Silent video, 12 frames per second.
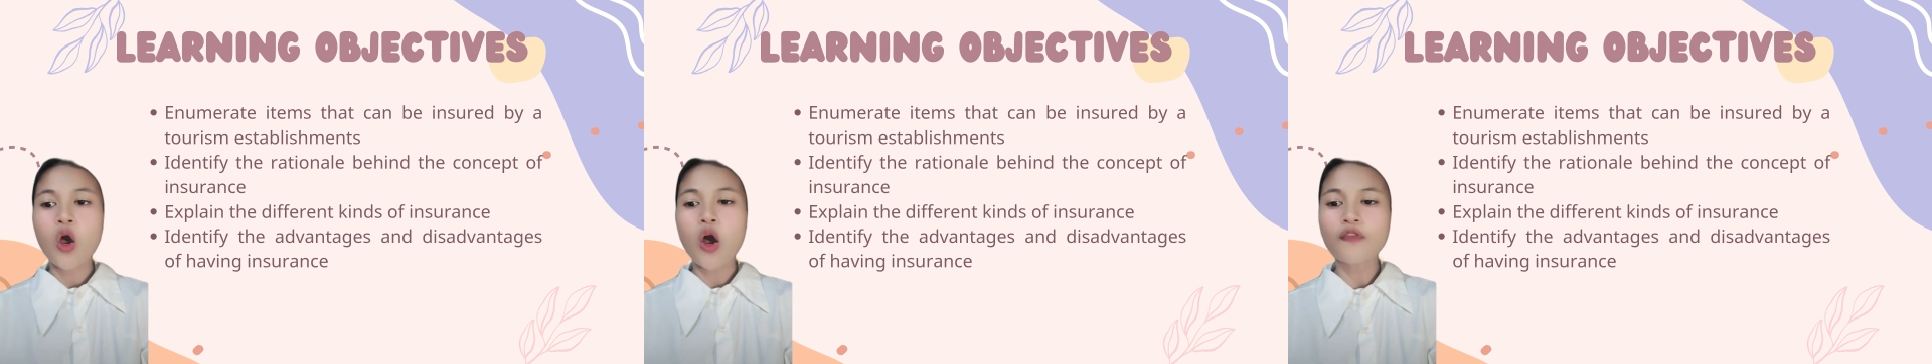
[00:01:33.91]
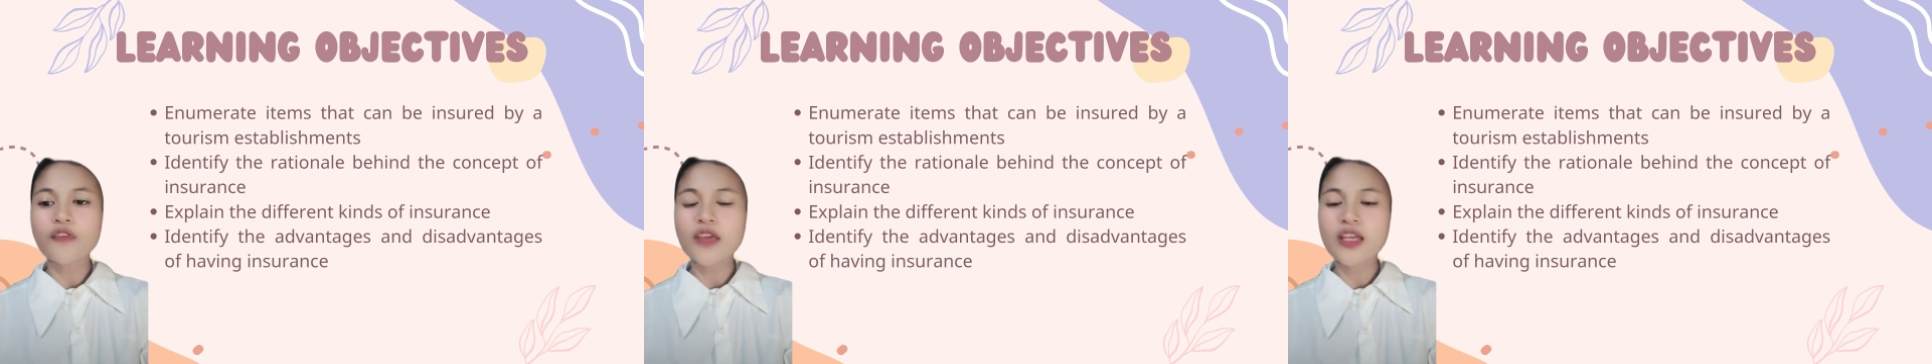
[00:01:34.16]

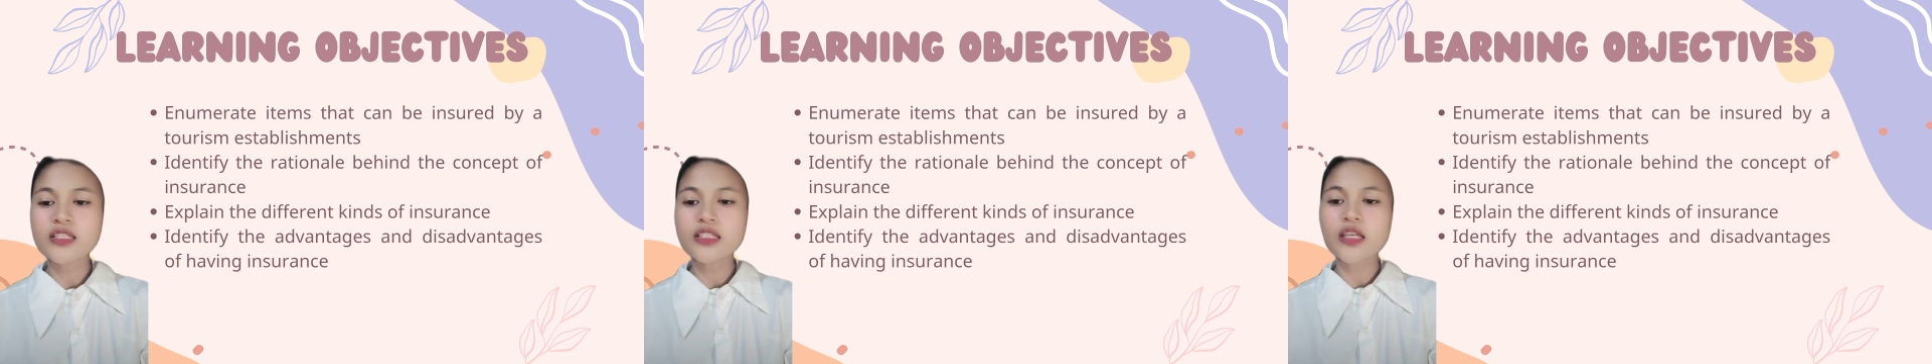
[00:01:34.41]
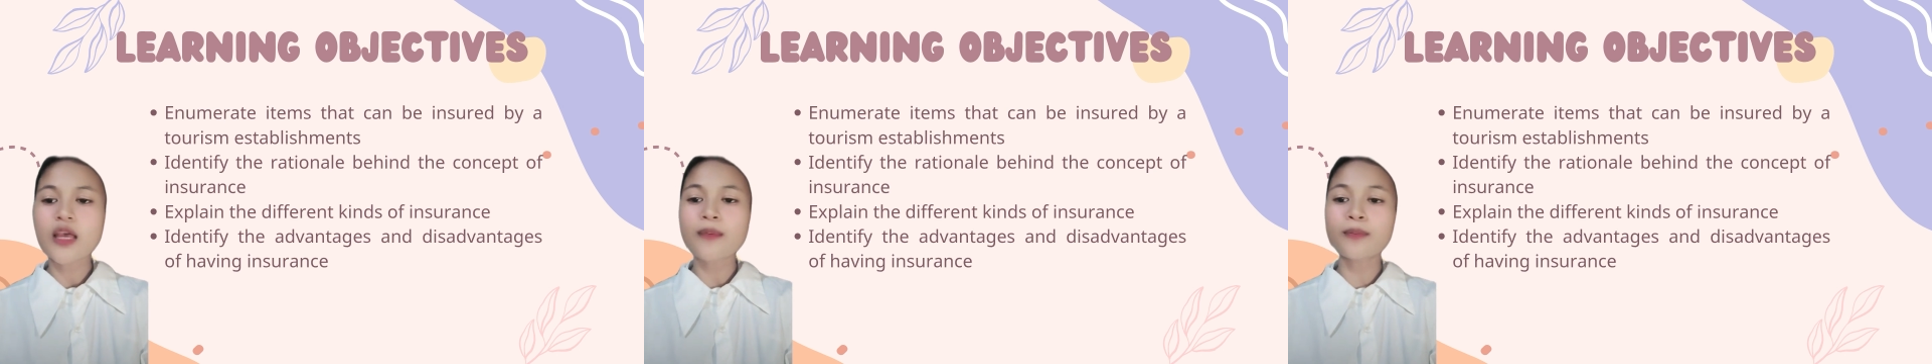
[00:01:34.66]
of
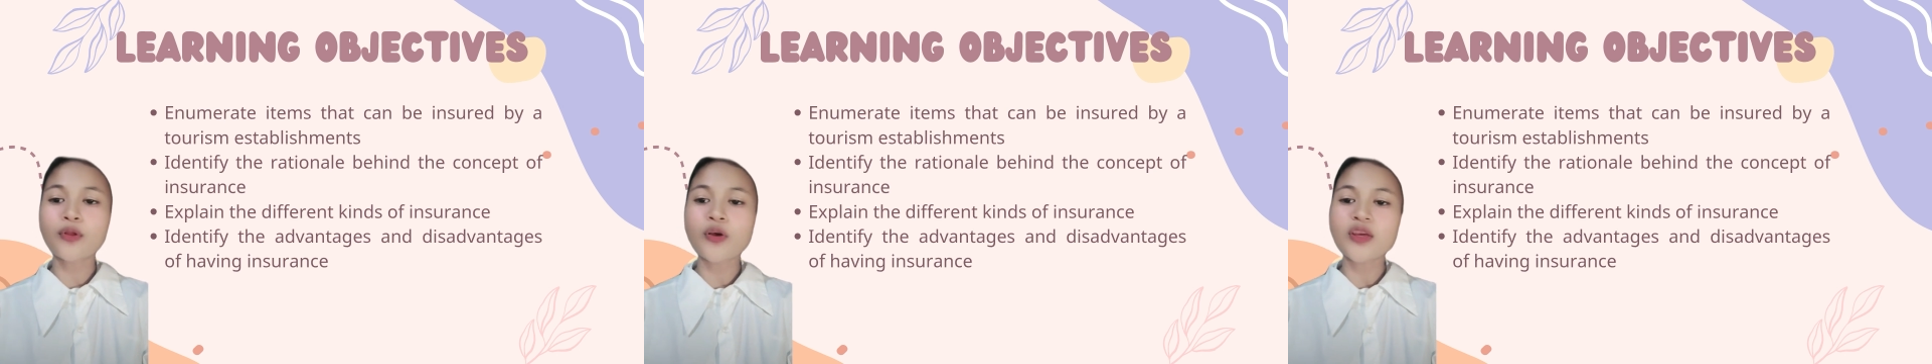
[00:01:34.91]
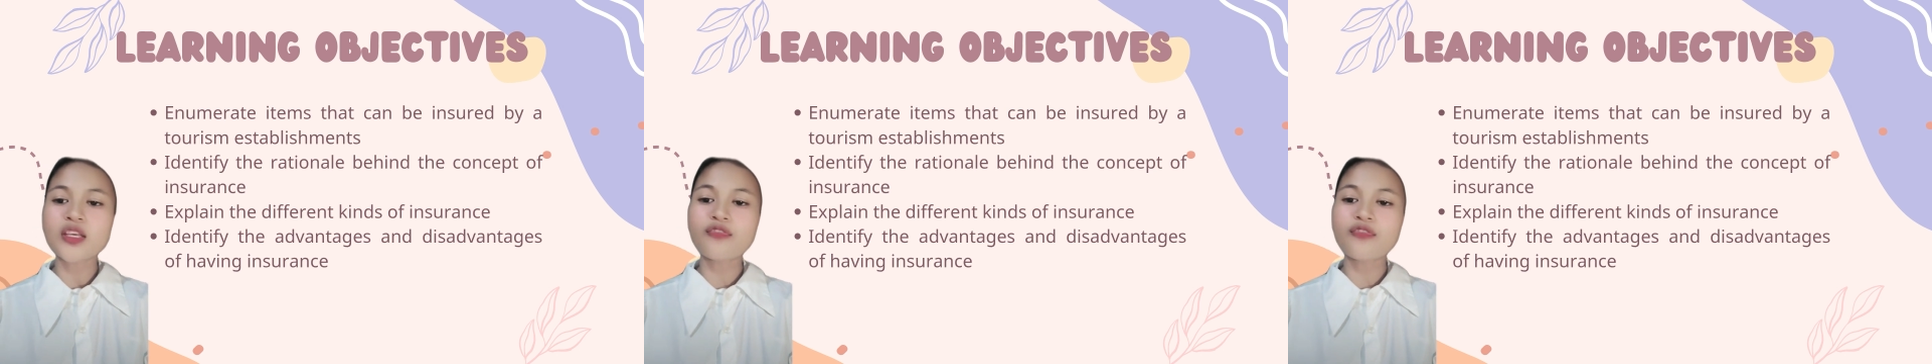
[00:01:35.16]
its
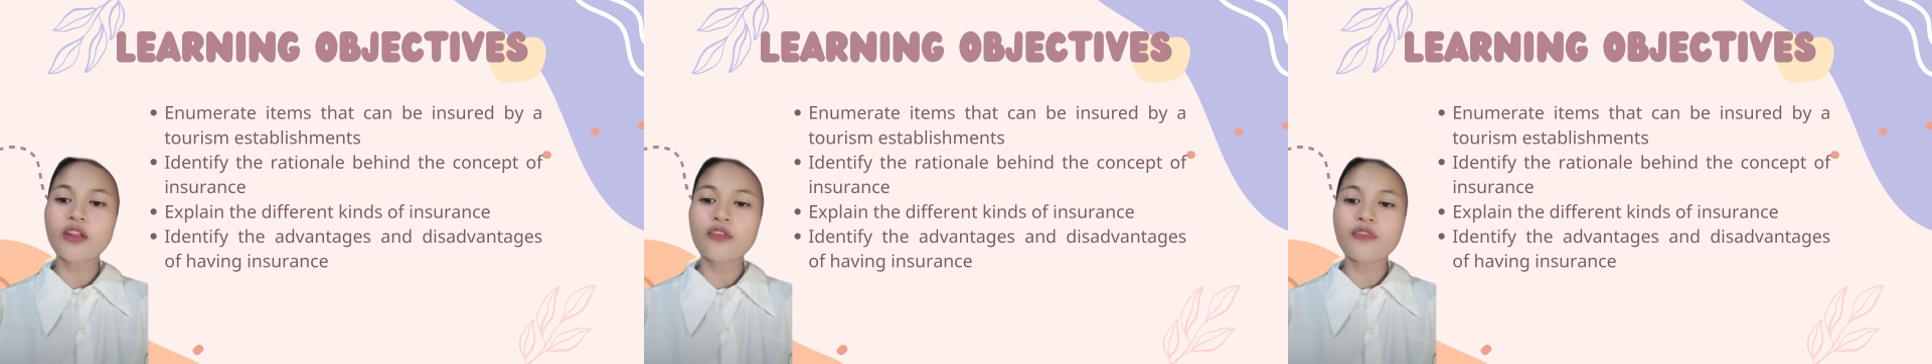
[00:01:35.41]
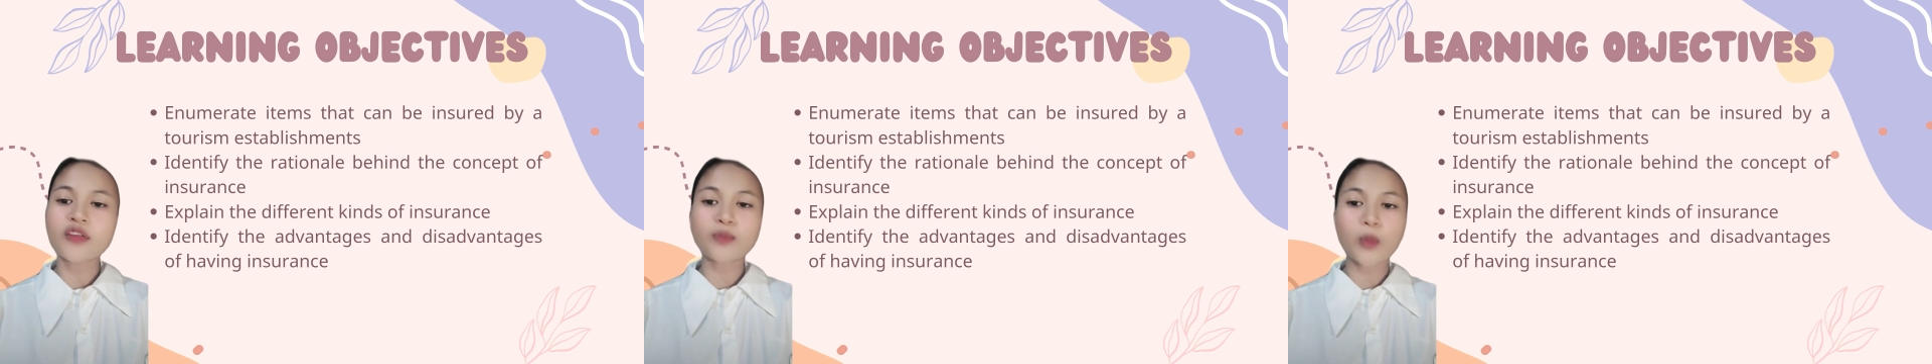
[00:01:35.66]
employee
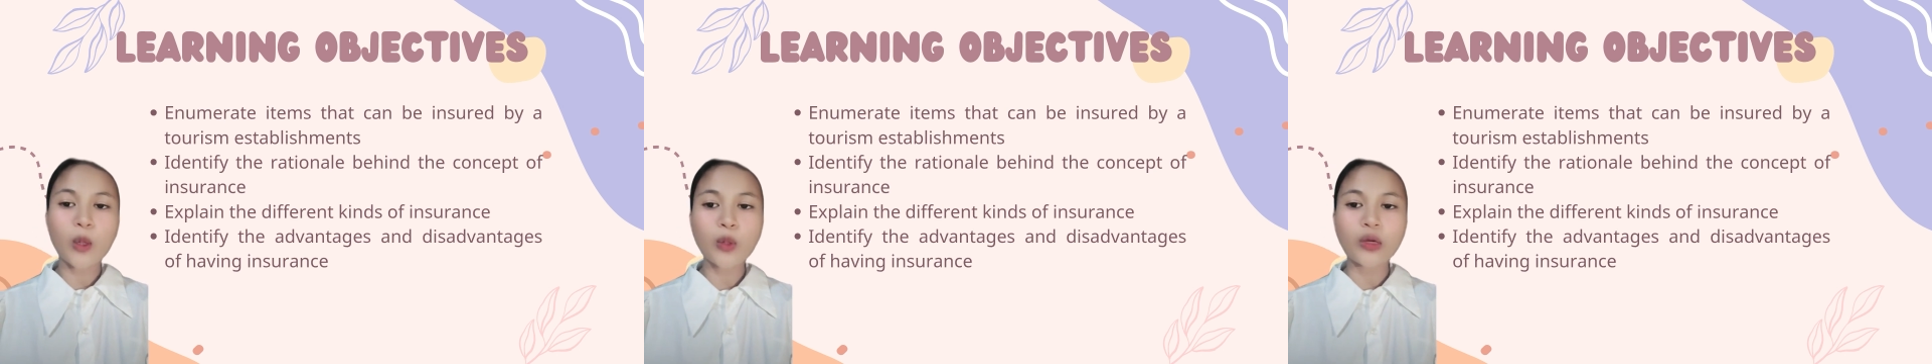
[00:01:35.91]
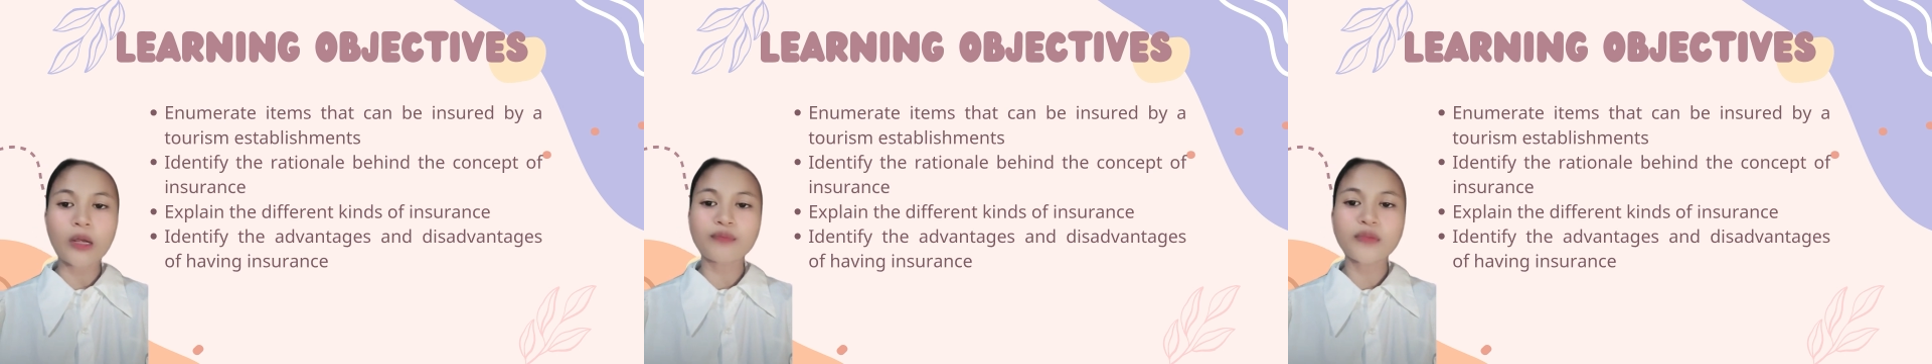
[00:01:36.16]
benefit
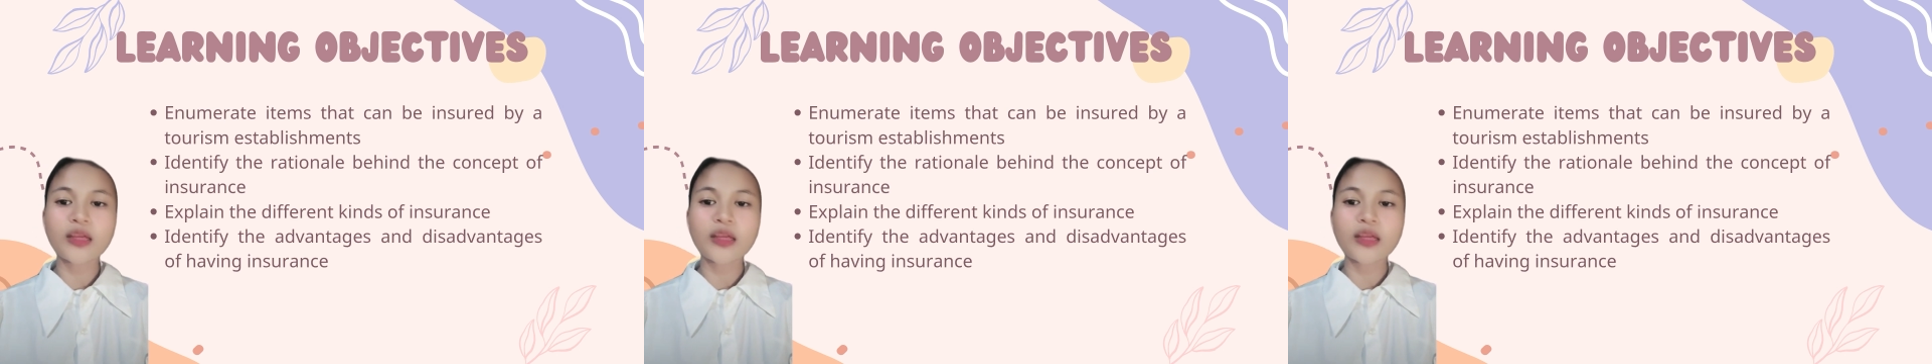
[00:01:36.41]
program.